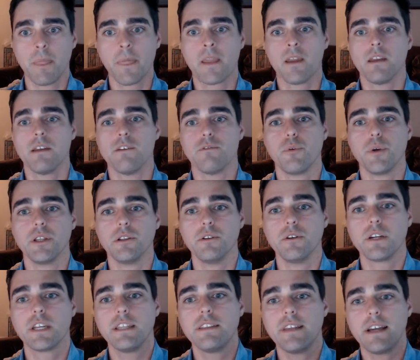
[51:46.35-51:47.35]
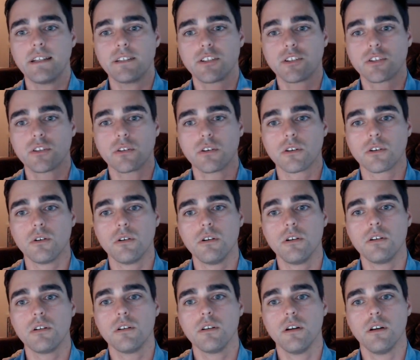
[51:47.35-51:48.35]
If we look at that
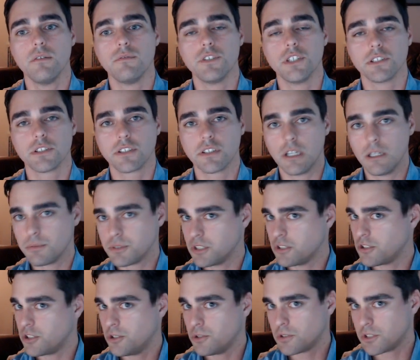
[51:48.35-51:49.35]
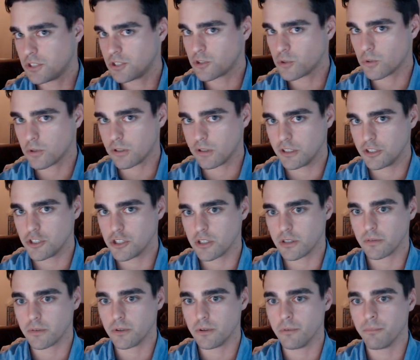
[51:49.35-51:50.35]
circle of just substance use disorder in
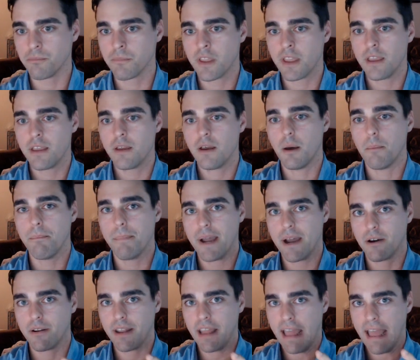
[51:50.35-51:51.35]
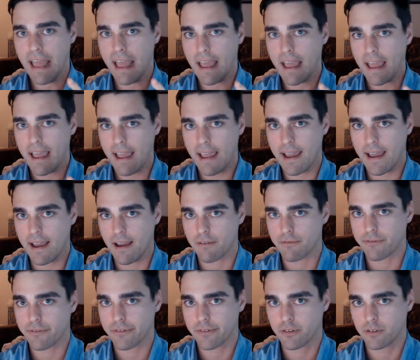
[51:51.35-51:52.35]
general, about
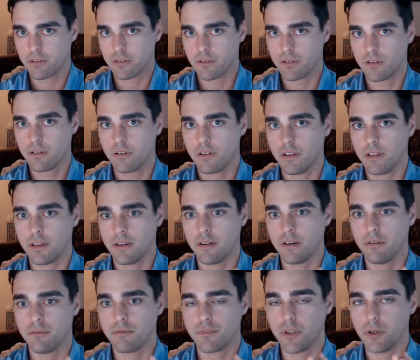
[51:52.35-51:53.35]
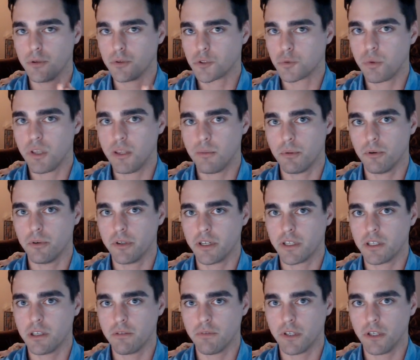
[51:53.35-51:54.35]
half of those people in a
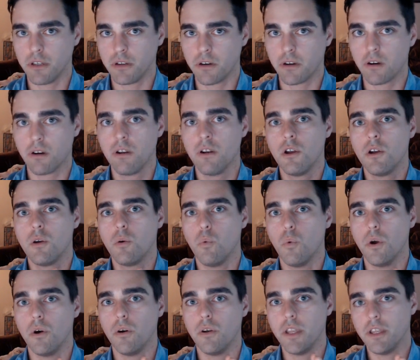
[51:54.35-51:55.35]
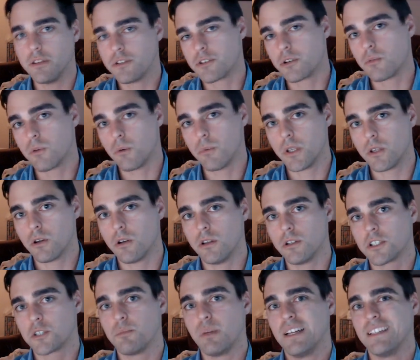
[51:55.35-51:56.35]
given year will enter what we call
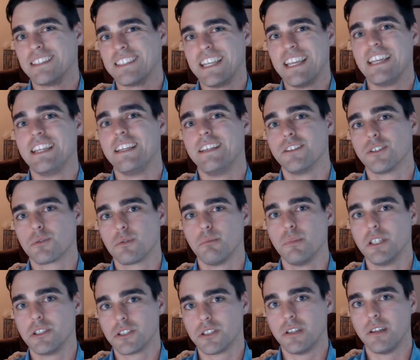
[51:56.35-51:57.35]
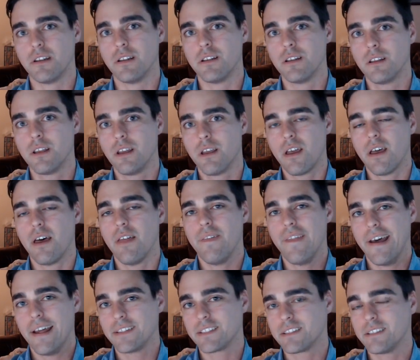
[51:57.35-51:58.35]
spontaneous remission, and
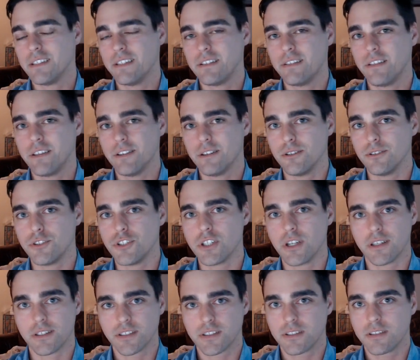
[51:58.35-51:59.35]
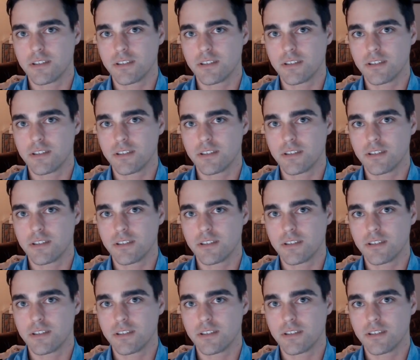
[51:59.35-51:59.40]
that's that they'll just